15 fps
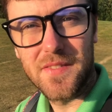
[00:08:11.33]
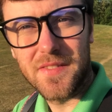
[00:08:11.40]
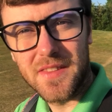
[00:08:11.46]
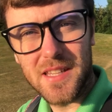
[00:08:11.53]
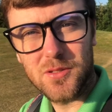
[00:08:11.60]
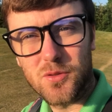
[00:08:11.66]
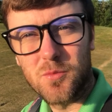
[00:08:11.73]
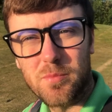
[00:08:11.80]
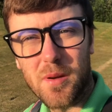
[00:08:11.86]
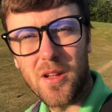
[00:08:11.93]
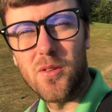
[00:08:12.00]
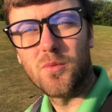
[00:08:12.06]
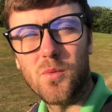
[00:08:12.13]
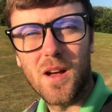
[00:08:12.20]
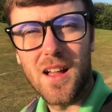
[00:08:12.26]
this will
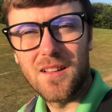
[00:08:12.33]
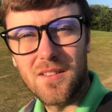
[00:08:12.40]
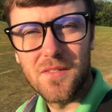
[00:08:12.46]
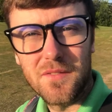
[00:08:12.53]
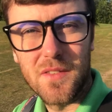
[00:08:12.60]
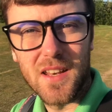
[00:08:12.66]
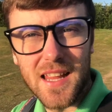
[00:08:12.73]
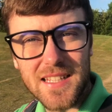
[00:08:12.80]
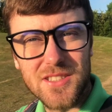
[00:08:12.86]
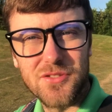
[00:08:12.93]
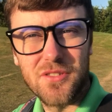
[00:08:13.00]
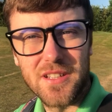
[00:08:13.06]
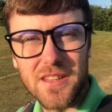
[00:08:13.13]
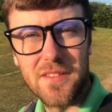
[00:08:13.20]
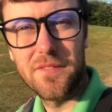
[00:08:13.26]
bode well for later
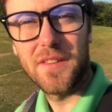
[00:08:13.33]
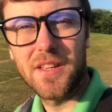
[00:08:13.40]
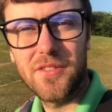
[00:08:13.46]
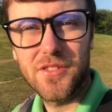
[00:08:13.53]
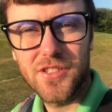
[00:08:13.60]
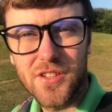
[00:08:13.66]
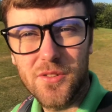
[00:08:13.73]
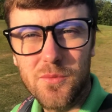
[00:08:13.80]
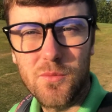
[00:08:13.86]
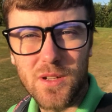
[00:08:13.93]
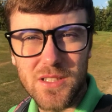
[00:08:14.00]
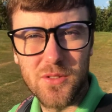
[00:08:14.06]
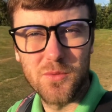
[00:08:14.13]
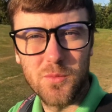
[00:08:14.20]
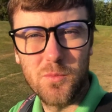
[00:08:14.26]
on in the future when
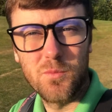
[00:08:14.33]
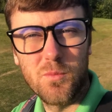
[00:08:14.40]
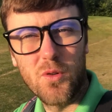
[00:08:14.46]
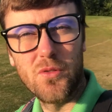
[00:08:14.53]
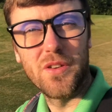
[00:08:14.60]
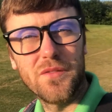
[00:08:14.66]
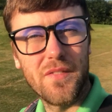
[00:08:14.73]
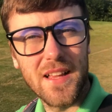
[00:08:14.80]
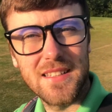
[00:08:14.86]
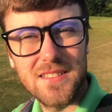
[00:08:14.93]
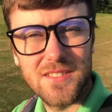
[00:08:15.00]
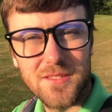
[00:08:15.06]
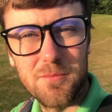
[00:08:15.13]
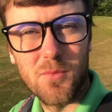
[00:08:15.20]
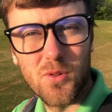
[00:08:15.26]
you're more
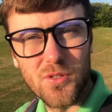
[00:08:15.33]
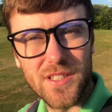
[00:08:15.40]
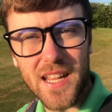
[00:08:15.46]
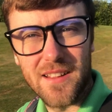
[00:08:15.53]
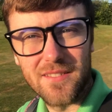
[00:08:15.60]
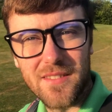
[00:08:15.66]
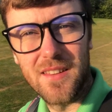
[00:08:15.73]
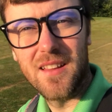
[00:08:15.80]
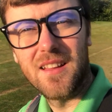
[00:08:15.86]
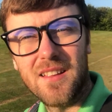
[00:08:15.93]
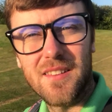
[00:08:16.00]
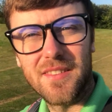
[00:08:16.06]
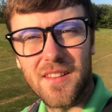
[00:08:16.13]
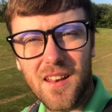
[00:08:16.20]
advanced and more down the